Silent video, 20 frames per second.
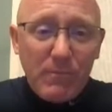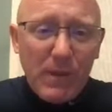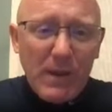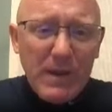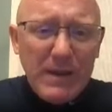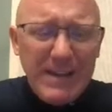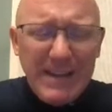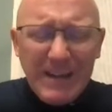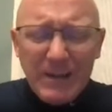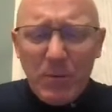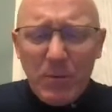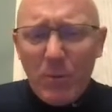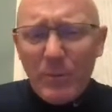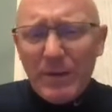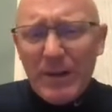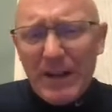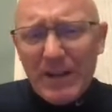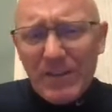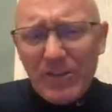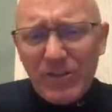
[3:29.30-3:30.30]
Take a
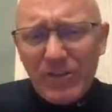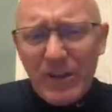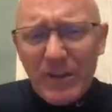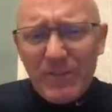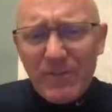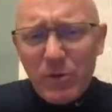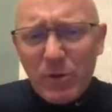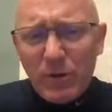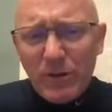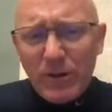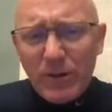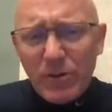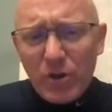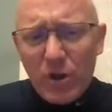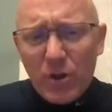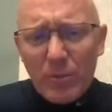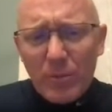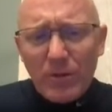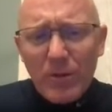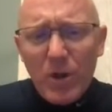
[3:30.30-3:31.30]
moment and see if you can
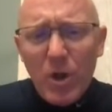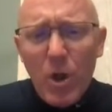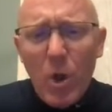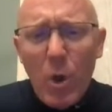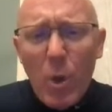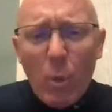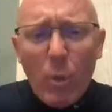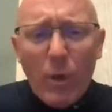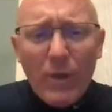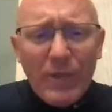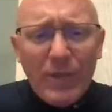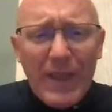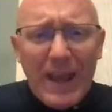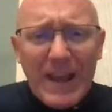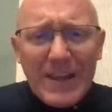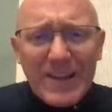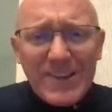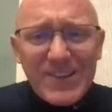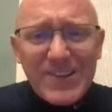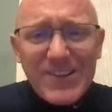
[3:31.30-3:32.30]
determine what
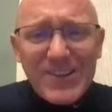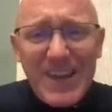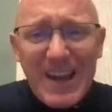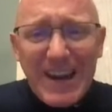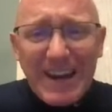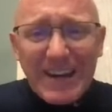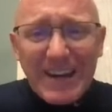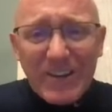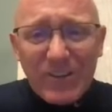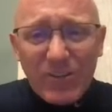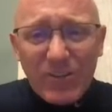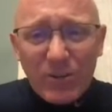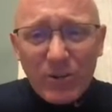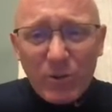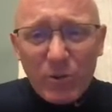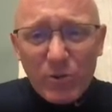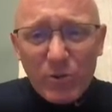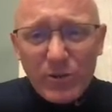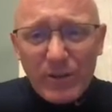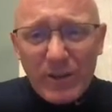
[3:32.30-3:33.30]
that second
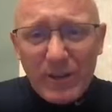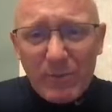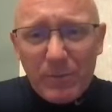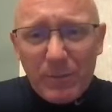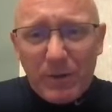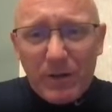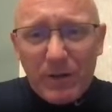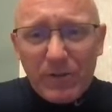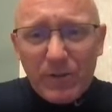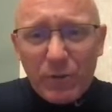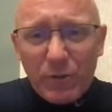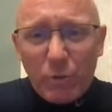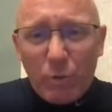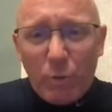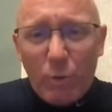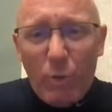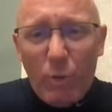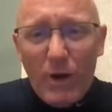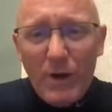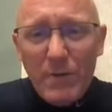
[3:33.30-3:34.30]
solution is, because there's
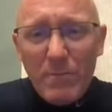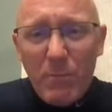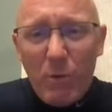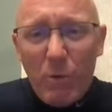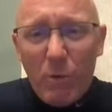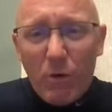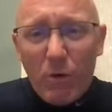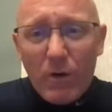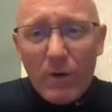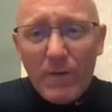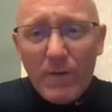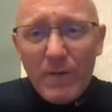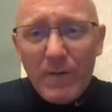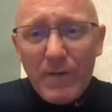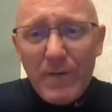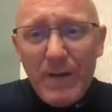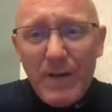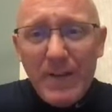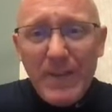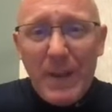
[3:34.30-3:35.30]
one more
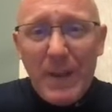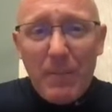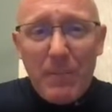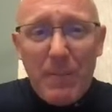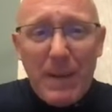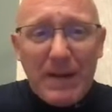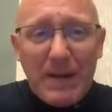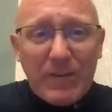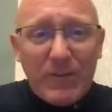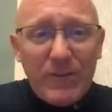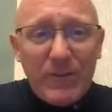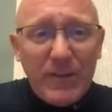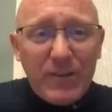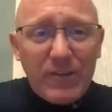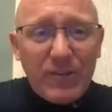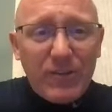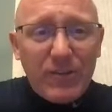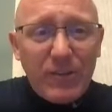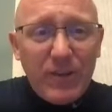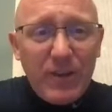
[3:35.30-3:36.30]
that makes
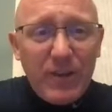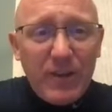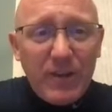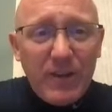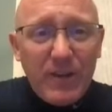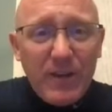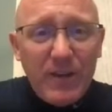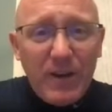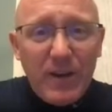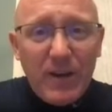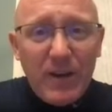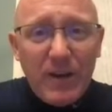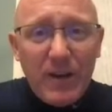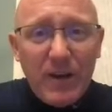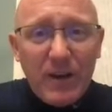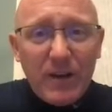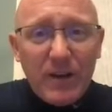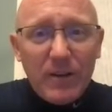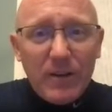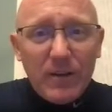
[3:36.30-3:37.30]
this
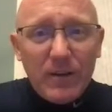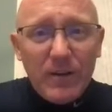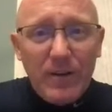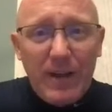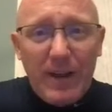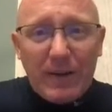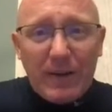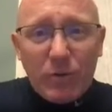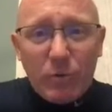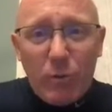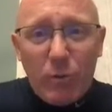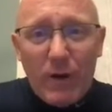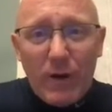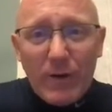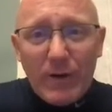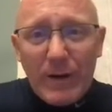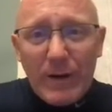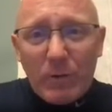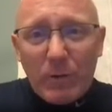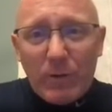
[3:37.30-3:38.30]
x
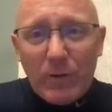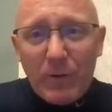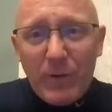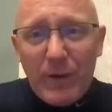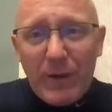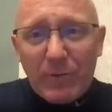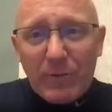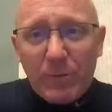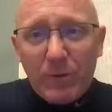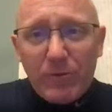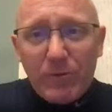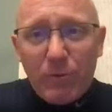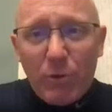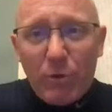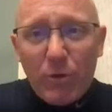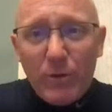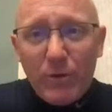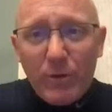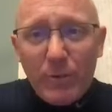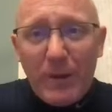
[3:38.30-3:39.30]
squared equal to 3x plus
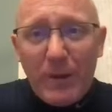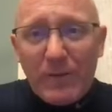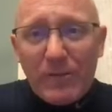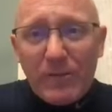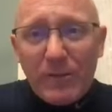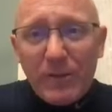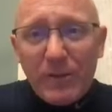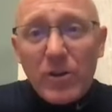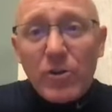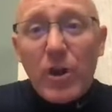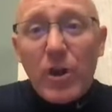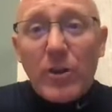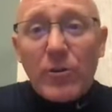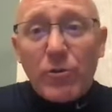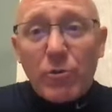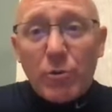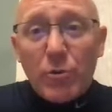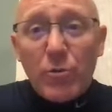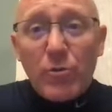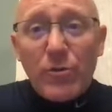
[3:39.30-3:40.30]
4, that makes it a
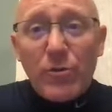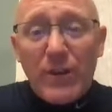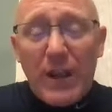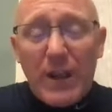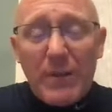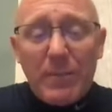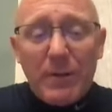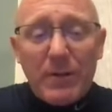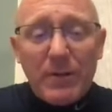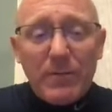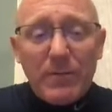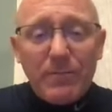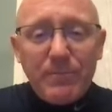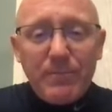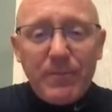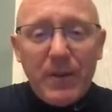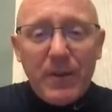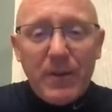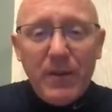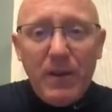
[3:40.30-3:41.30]
true statement.
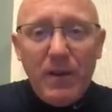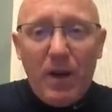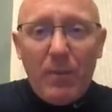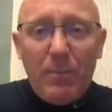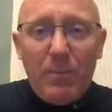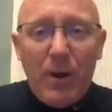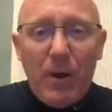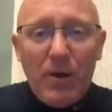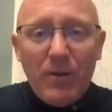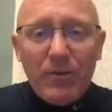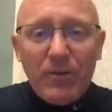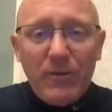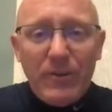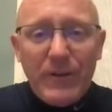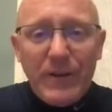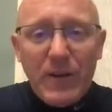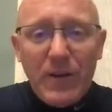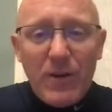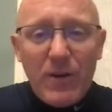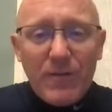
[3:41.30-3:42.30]
I'll pause the
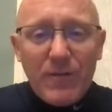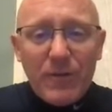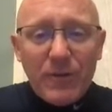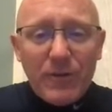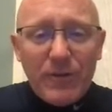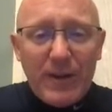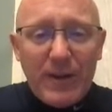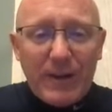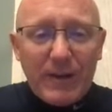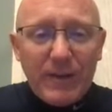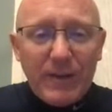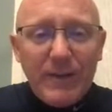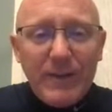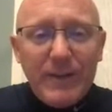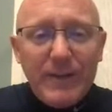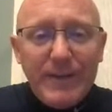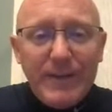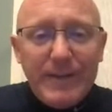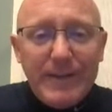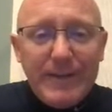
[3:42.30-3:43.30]
video here for a second
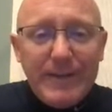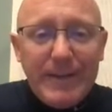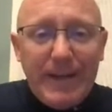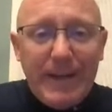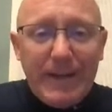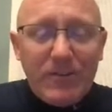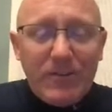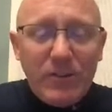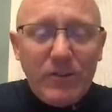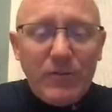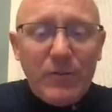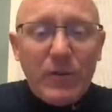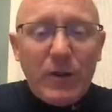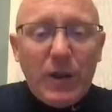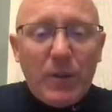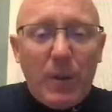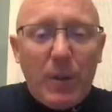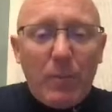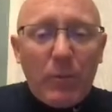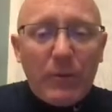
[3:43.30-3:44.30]
and see if you can
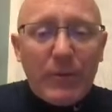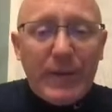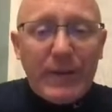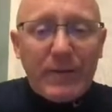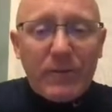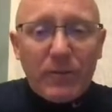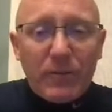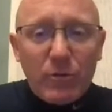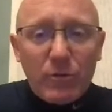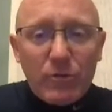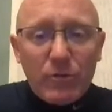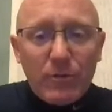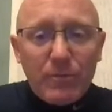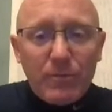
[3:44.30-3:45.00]
come up with that solution.